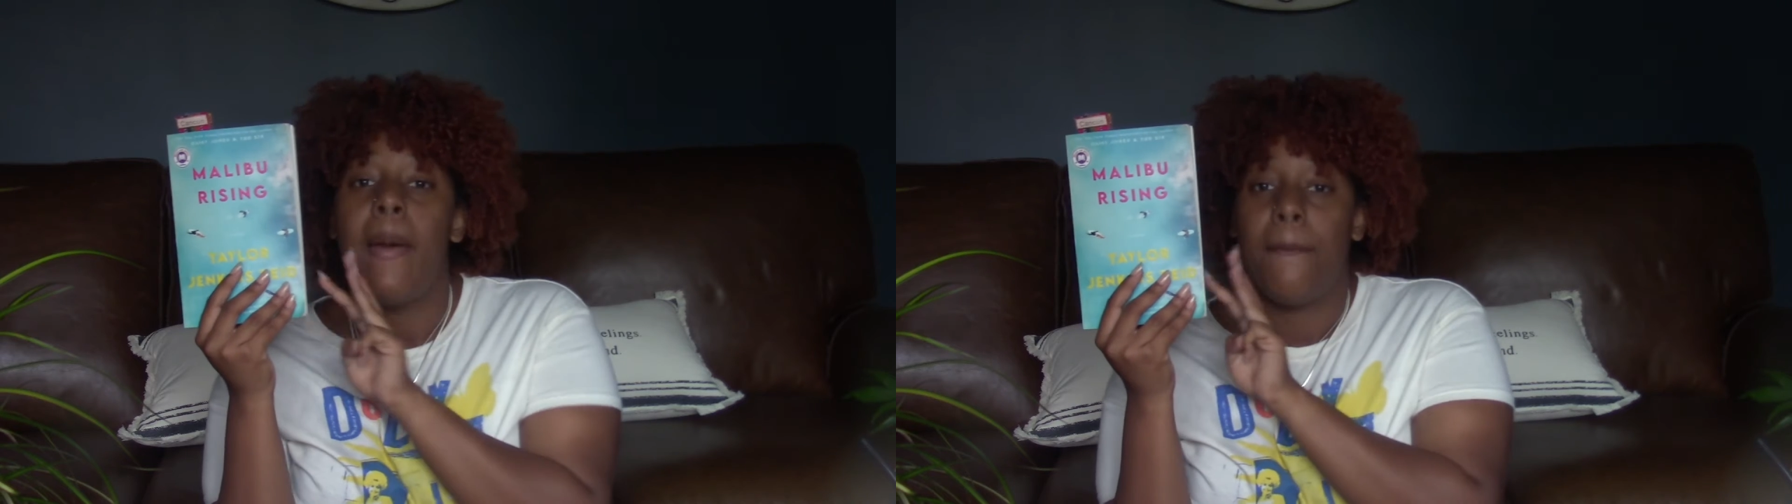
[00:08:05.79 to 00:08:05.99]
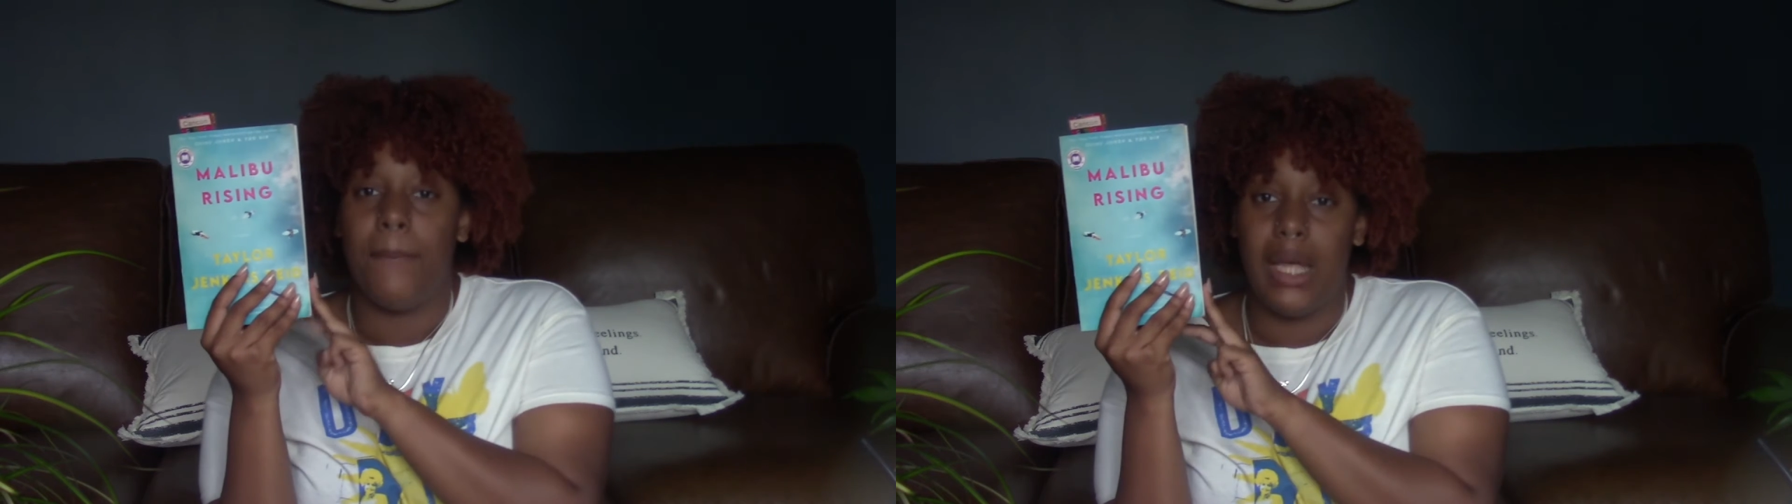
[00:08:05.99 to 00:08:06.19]

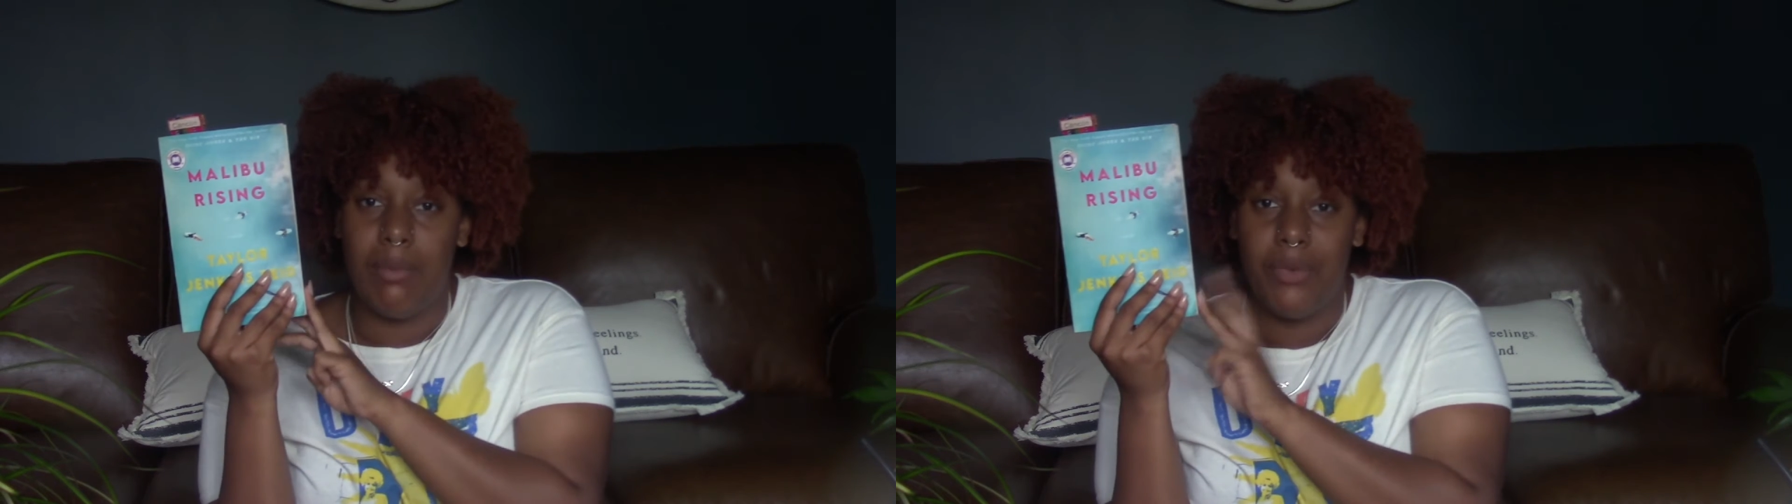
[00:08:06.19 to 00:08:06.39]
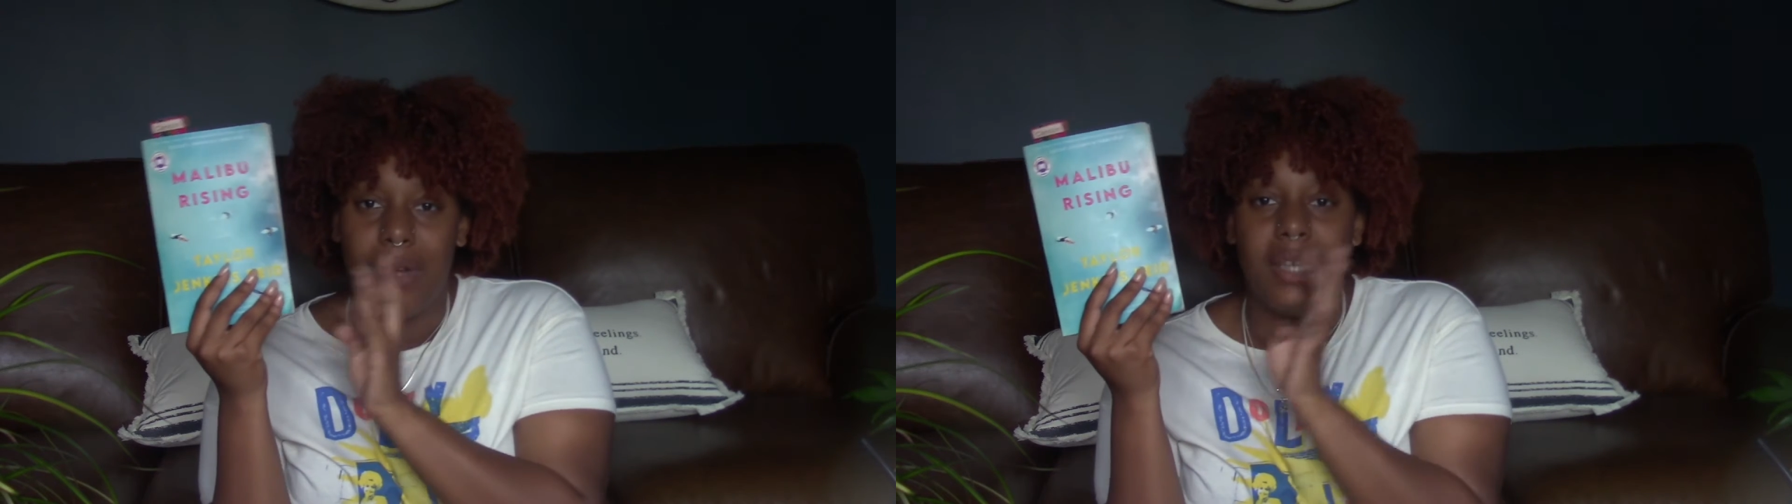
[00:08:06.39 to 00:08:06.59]

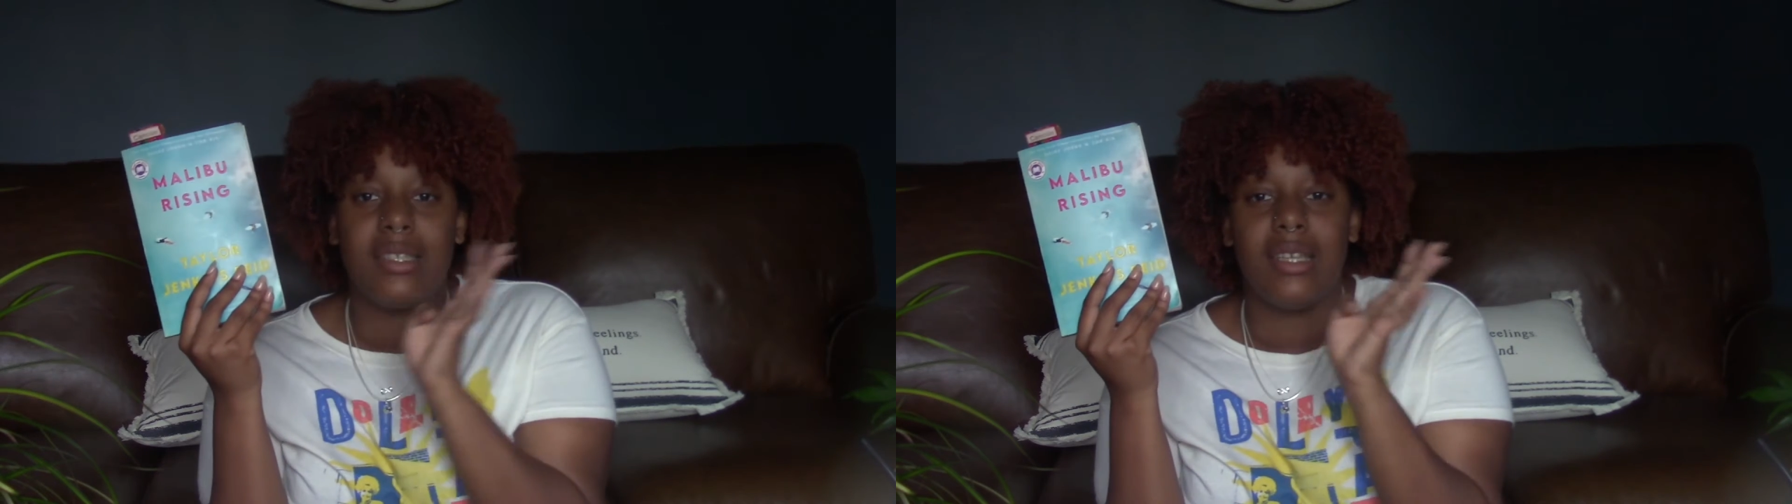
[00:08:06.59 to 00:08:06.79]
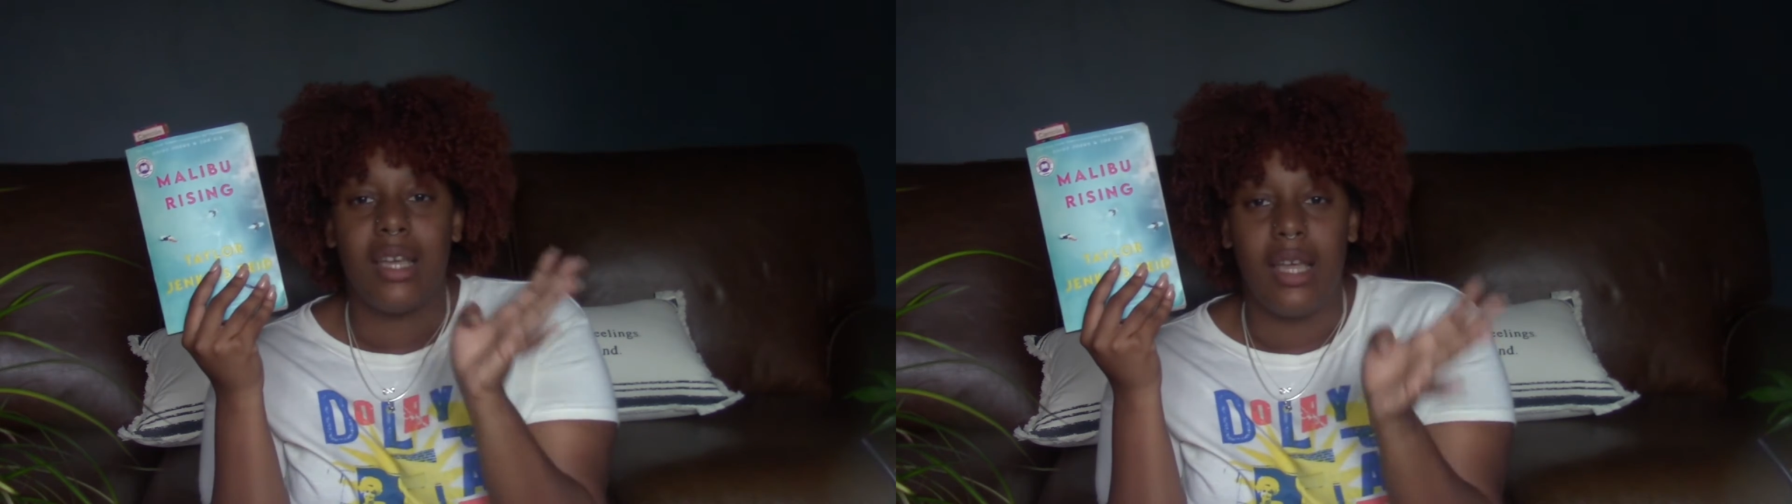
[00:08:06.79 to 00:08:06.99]
Malibu
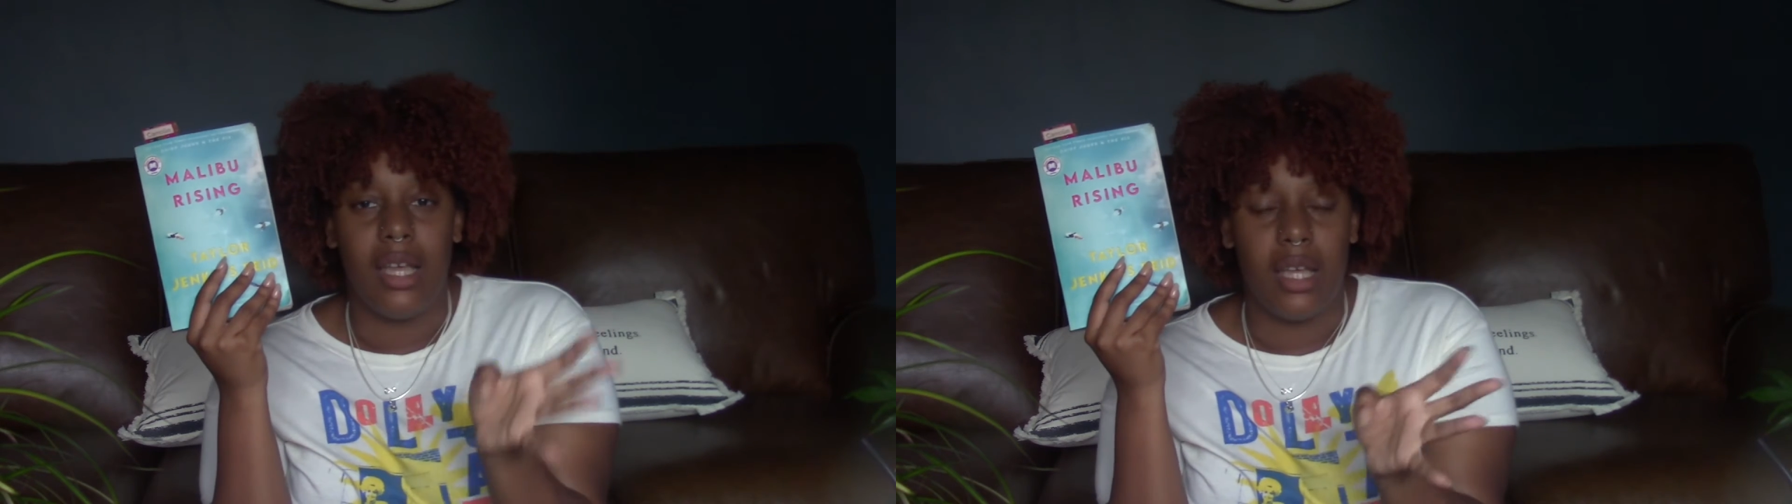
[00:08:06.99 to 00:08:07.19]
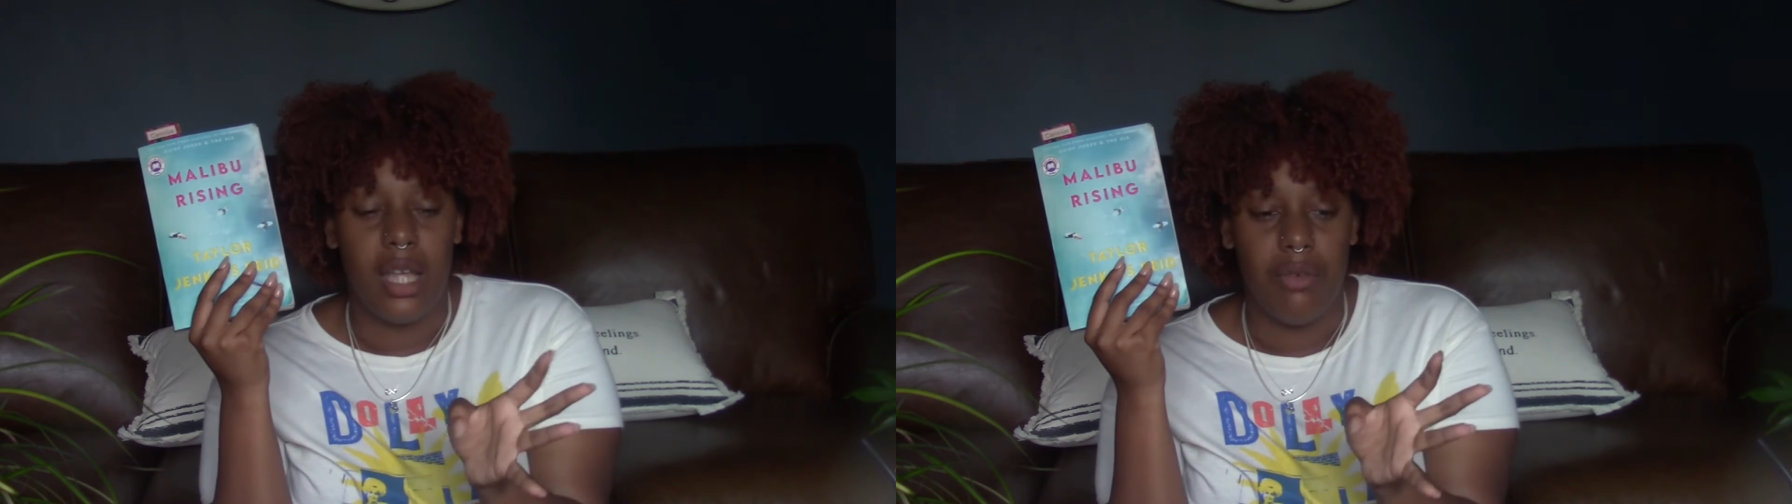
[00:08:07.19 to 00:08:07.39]
Rising,
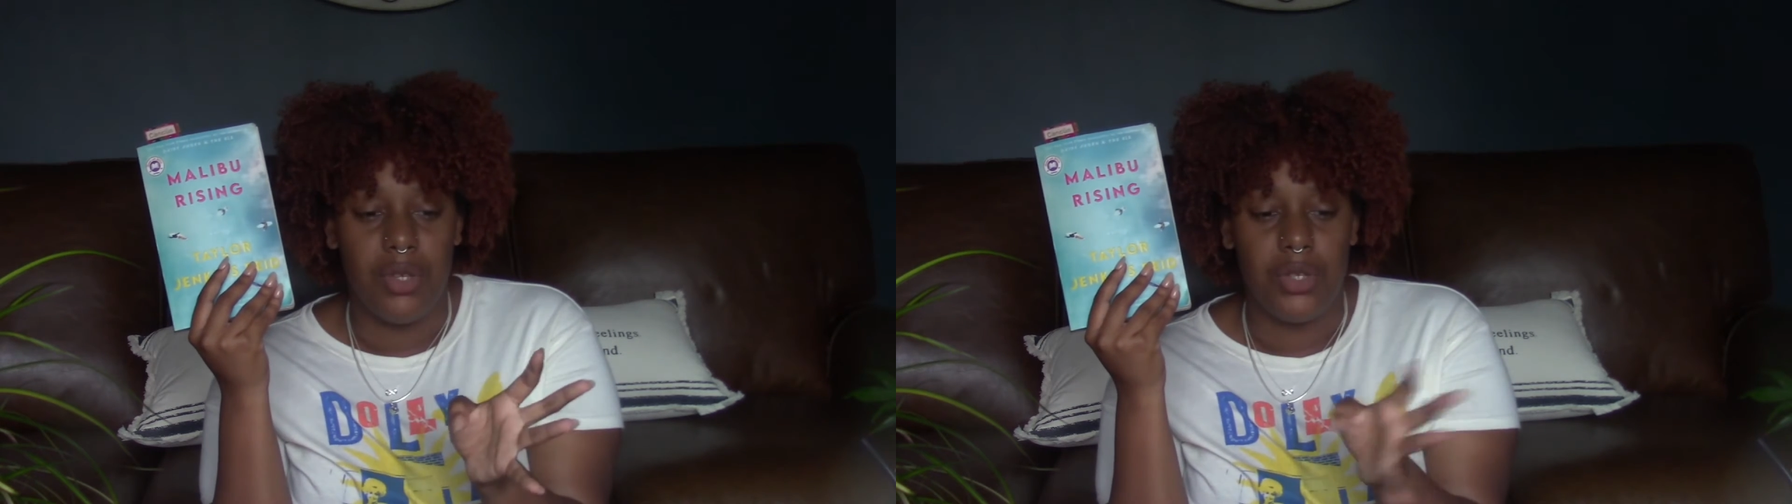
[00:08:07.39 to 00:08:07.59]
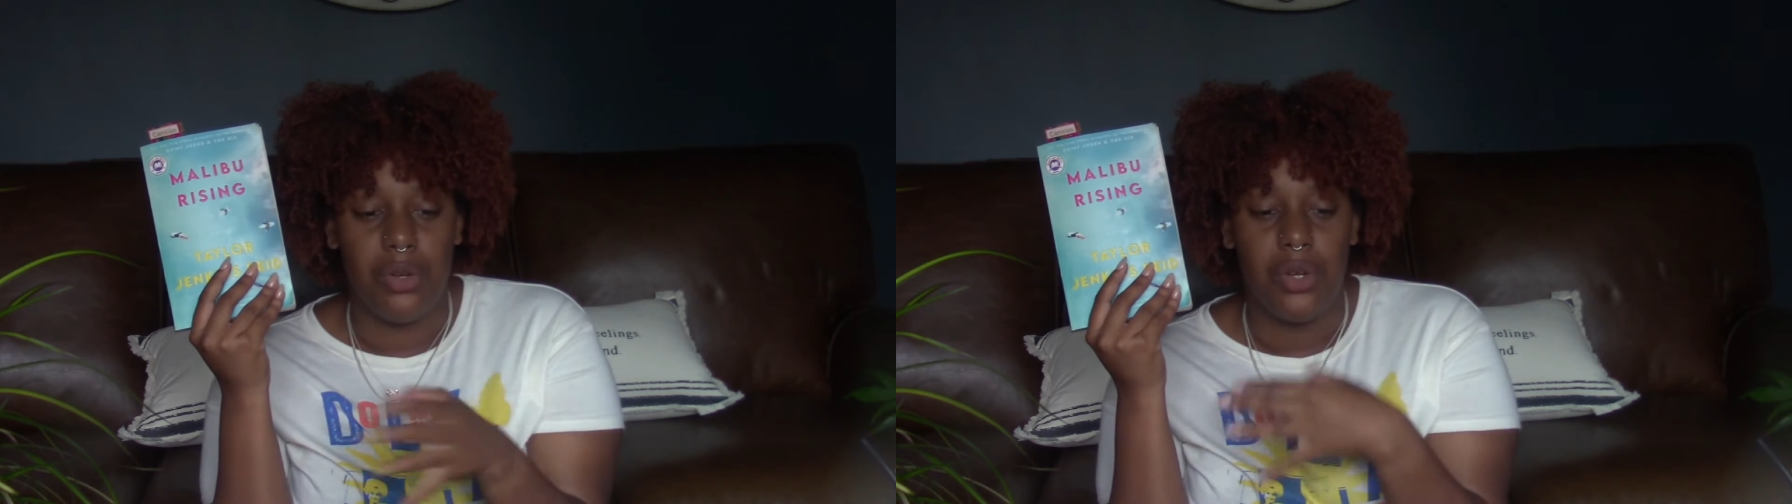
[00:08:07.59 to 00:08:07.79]
and Carrie
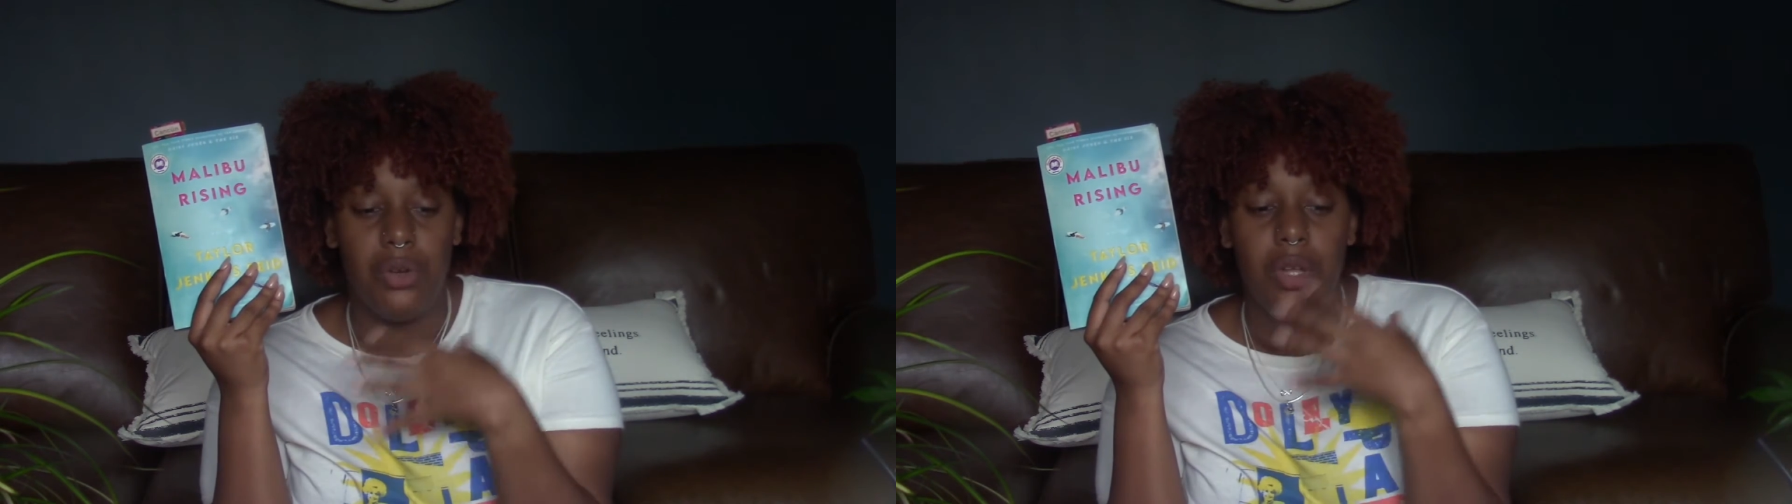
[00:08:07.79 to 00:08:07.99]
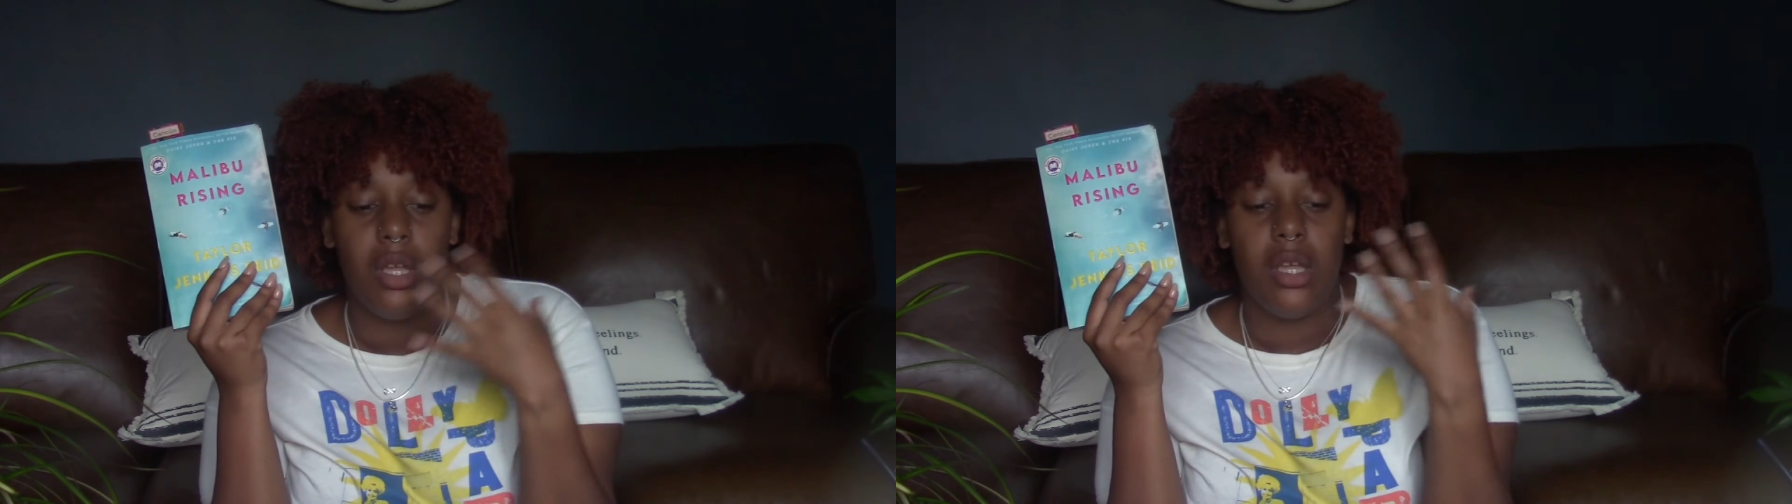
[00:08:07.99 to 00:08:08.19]
Soto.